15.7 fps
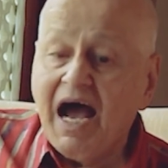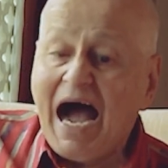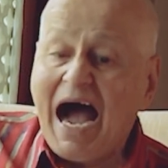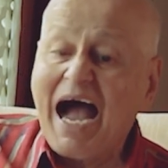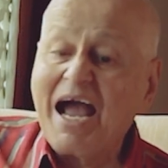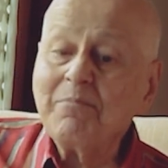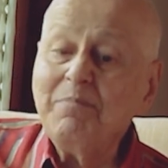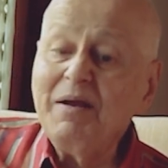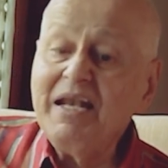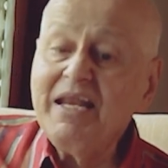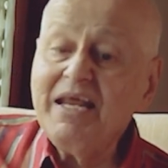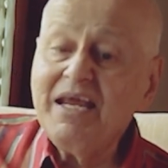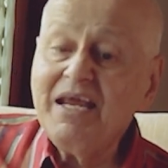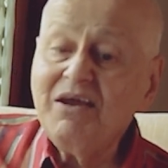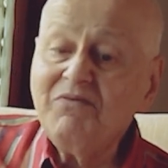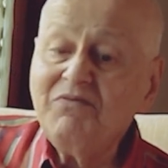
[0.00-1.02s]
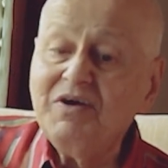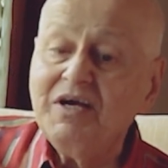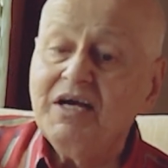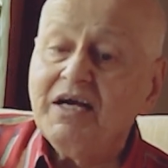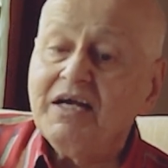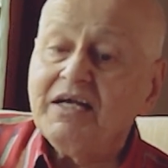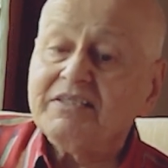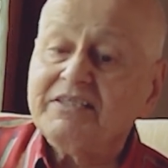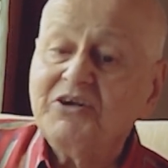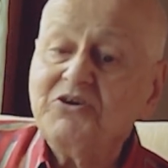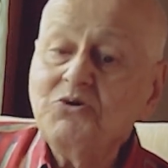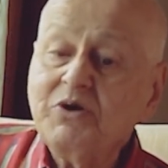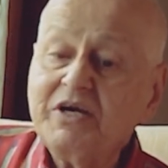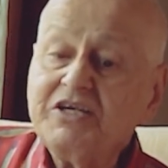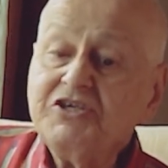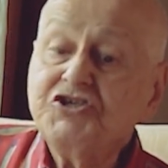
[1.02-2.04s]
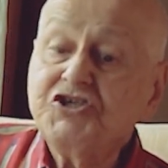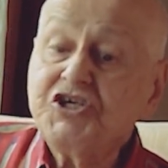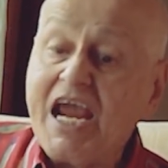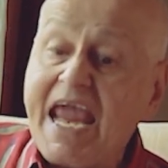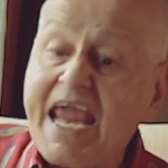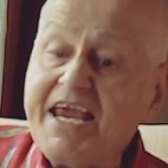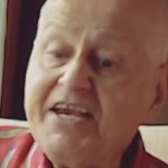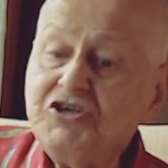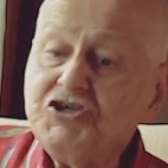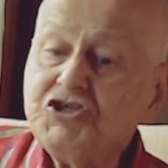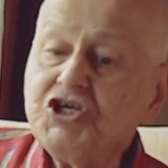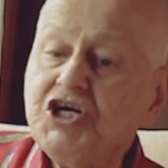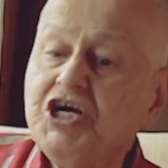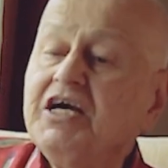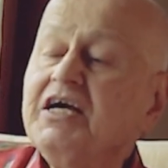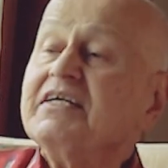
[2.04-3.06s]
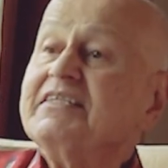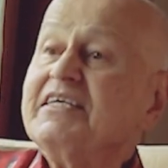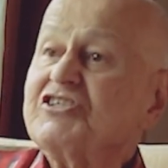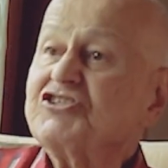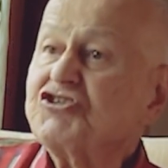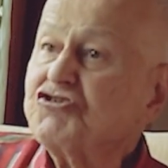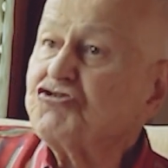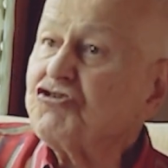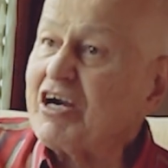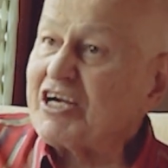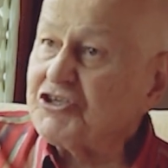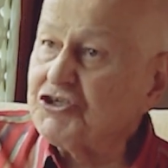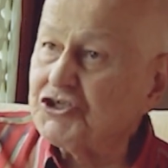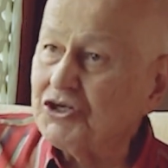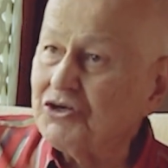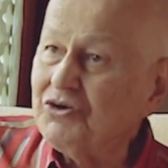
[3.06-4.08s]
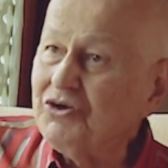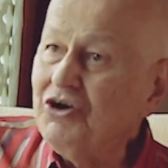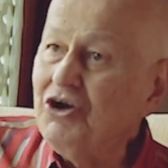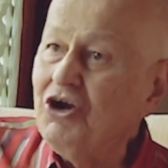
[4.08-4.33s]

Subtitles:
I believe that you can change the structure